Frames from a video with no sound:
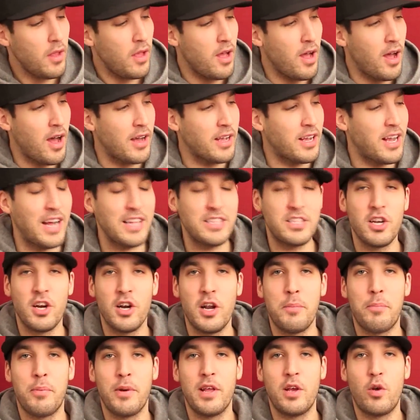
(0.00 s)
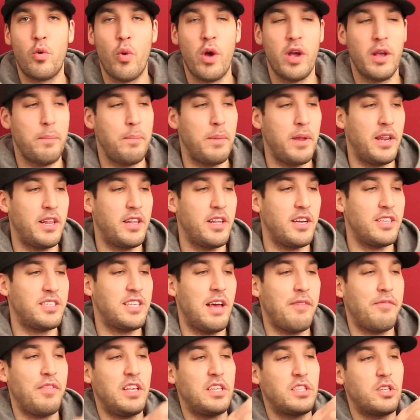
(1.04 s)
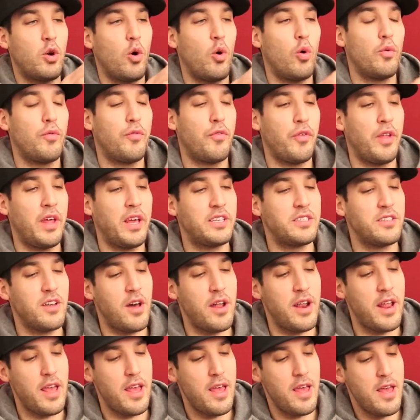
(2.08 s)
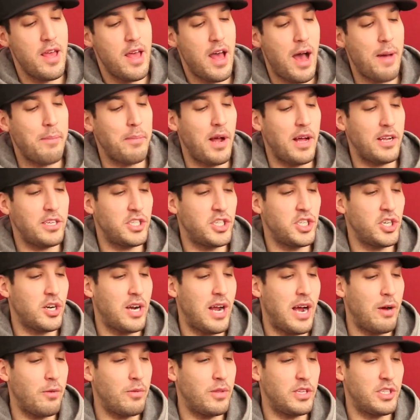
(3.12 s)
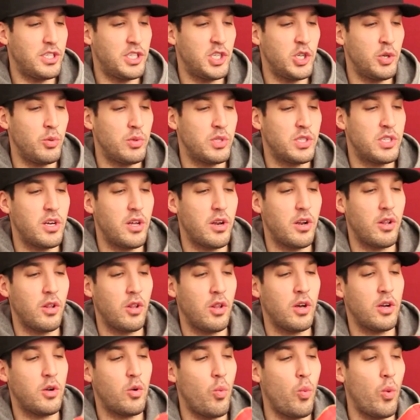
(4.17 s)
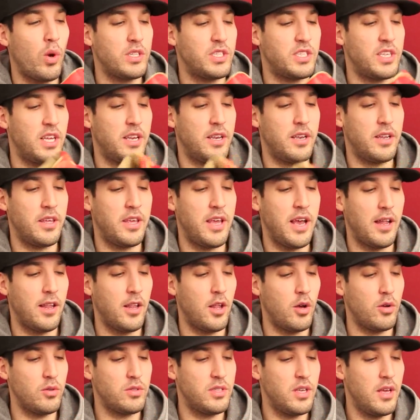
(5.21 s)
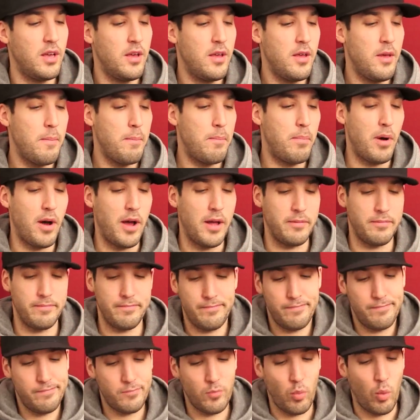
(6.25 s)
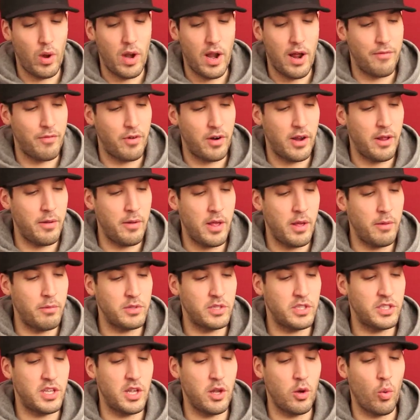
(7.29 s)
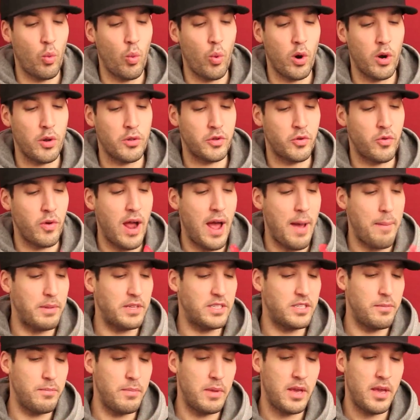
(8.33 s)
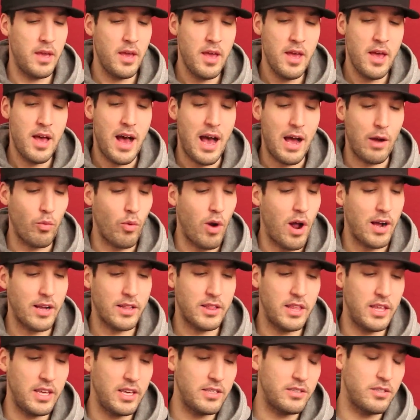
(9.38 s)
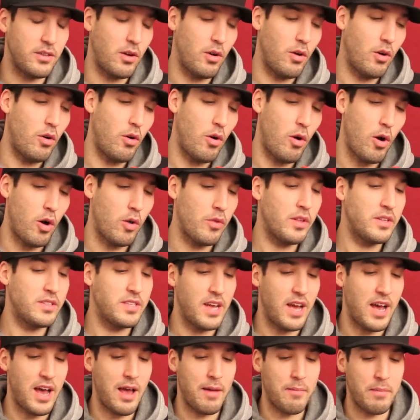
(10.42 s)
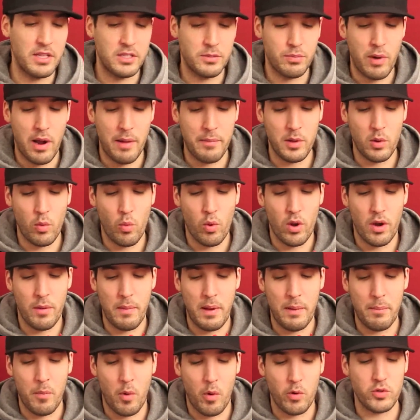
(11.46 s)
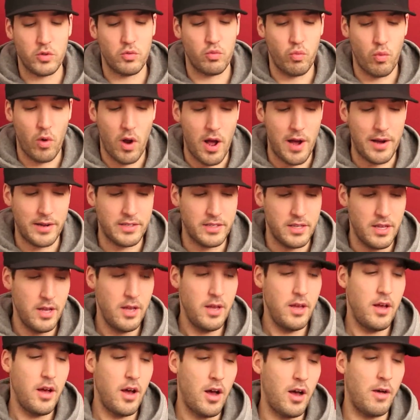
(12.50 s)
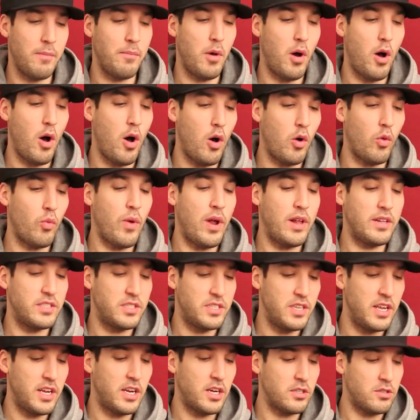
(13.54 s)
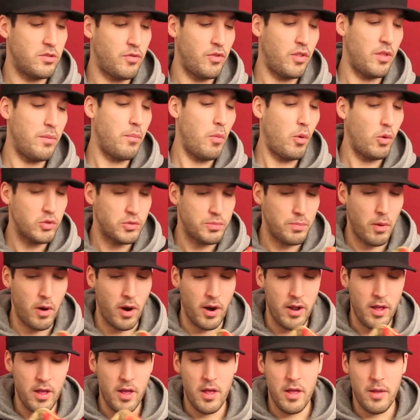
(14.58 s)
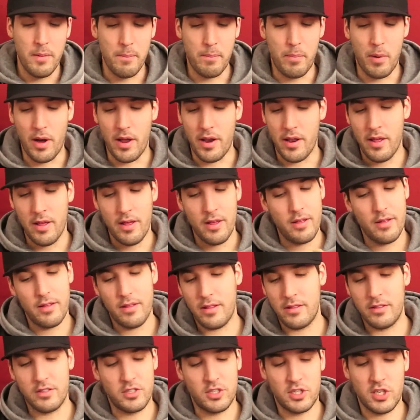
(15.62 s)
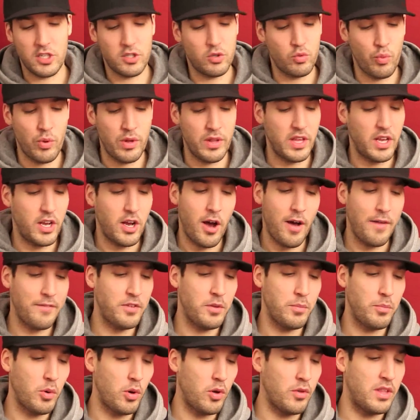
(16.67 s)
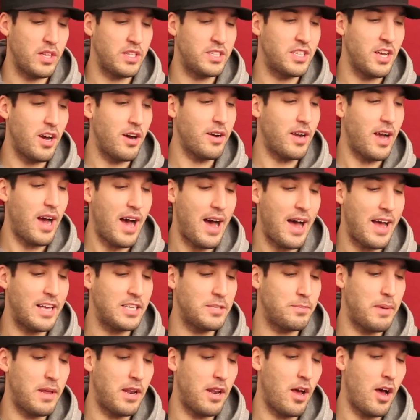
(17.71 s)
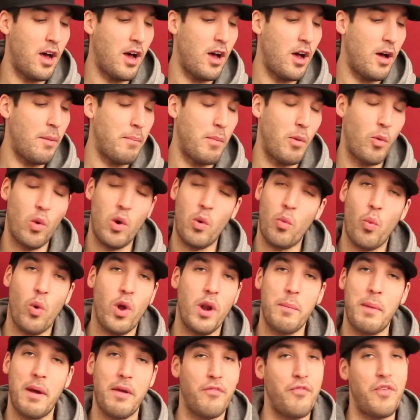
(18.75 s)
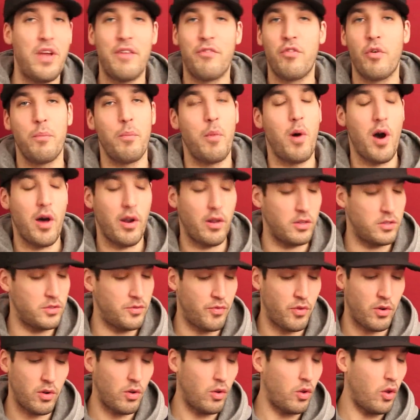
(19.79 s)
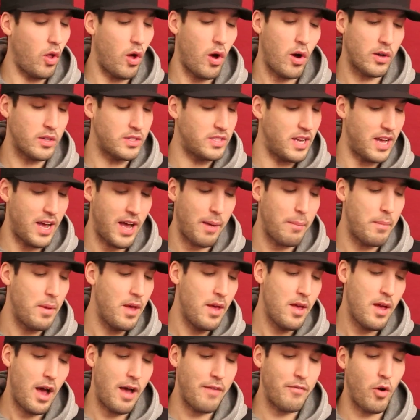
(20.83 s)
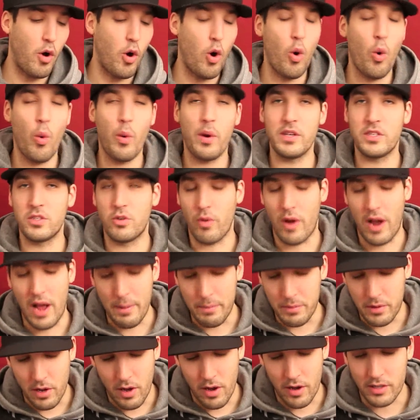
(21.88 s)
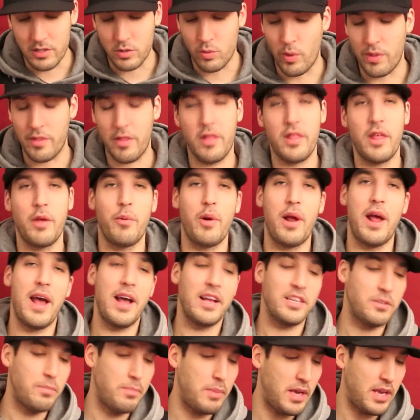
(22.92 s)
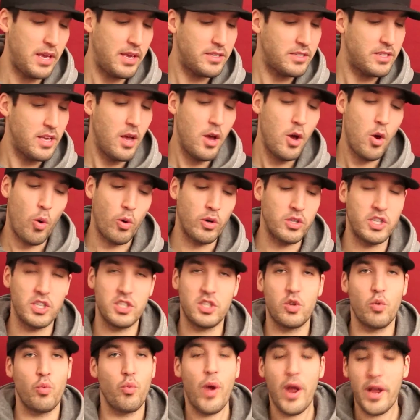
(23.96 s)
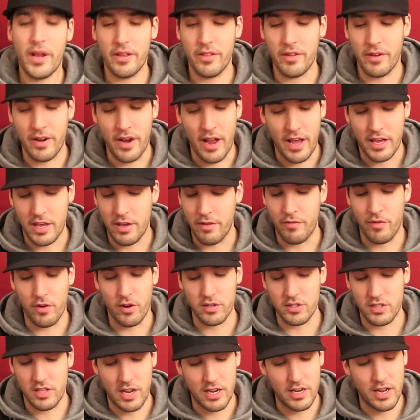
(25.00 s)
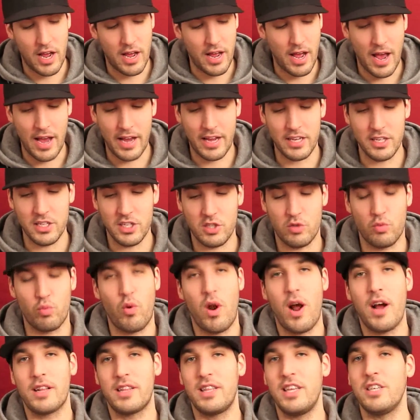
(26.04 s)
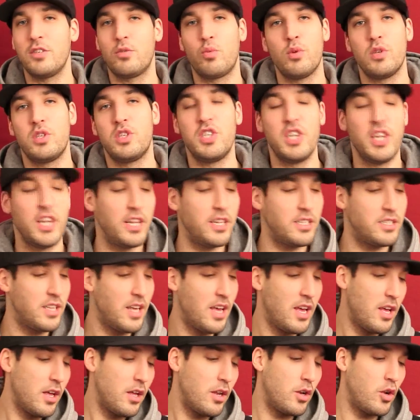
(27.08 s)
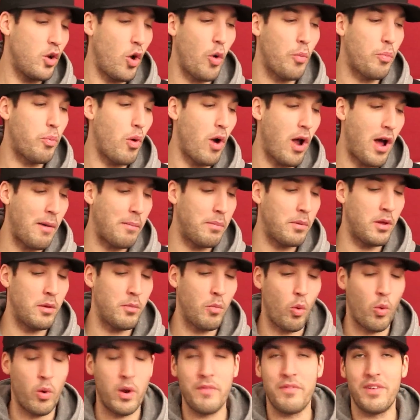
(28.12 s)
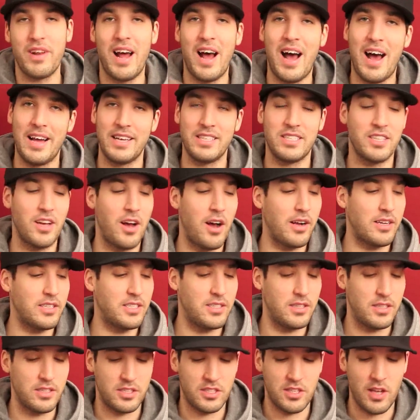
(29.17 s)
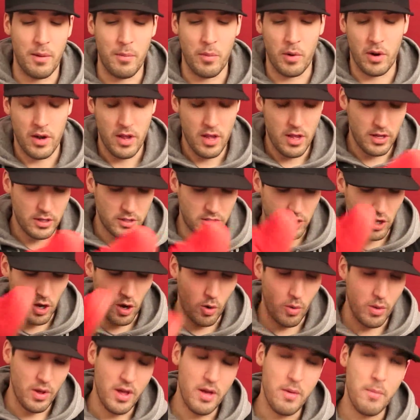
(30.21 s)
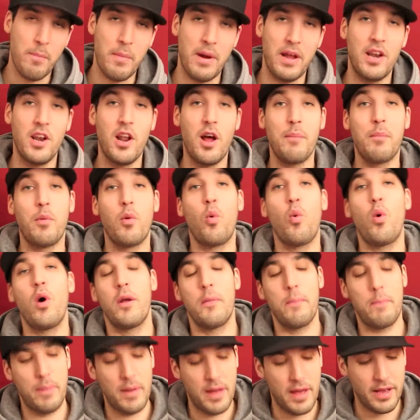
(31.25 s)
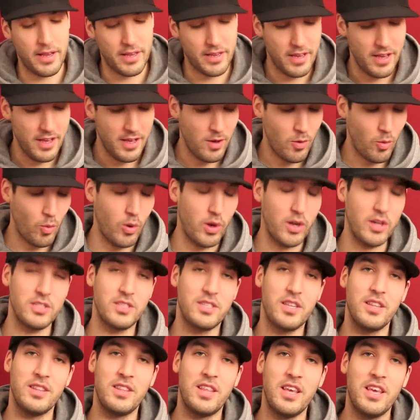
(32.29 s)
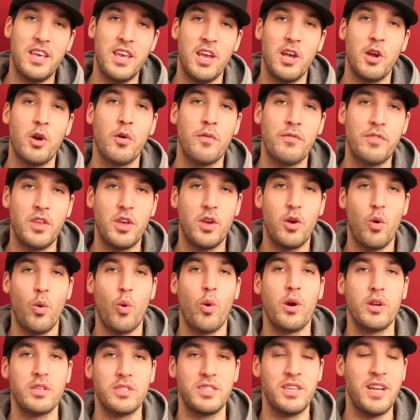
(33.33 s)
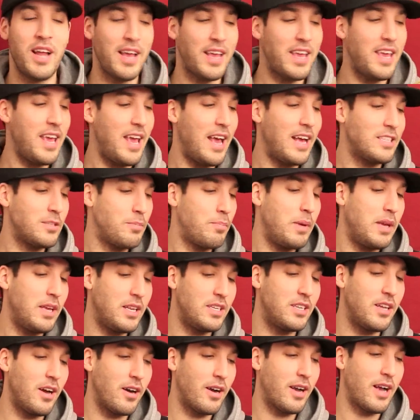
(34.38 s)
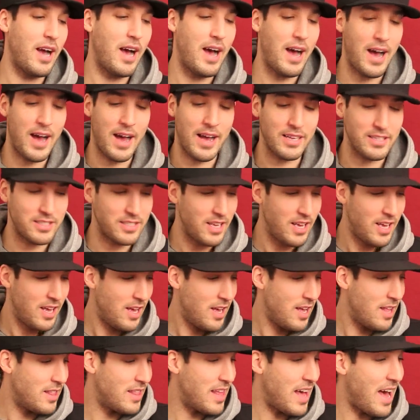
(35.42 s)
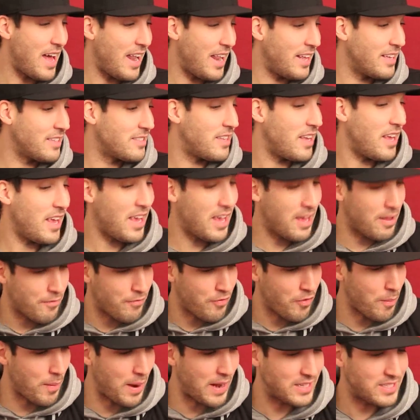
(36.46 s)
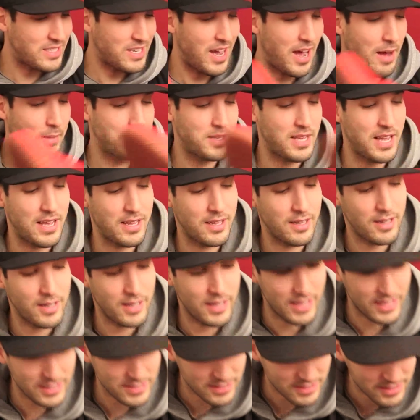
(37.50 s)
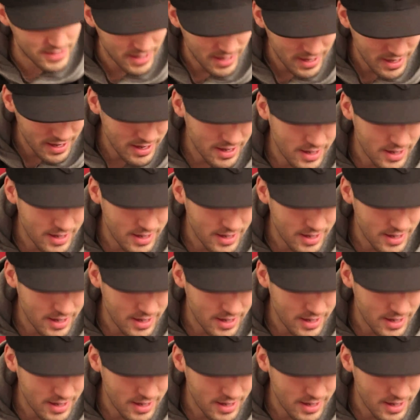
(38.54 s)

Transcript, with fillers: Uh, got dirty pretty quick, but it does have these gold flakes on it. I'm not sure how this shoe is going to look once it yellows, but whatever. It, it was still worth grabbing to me. I rock these all the time. It's probably one of my most rocked um, all-red sneakers for the most part, but just really comfortable. The Dunk High has been uh, one of my favorite models for a long time. I've always grabbed Dunks, whether they were S Bs or just the regular Nike version. I, I can just rock these with jeans, no problem, or even high socks in the summer. So my number one pick was the Year of the Horse Nike S B Dunk Highs. That is it for my top ten list.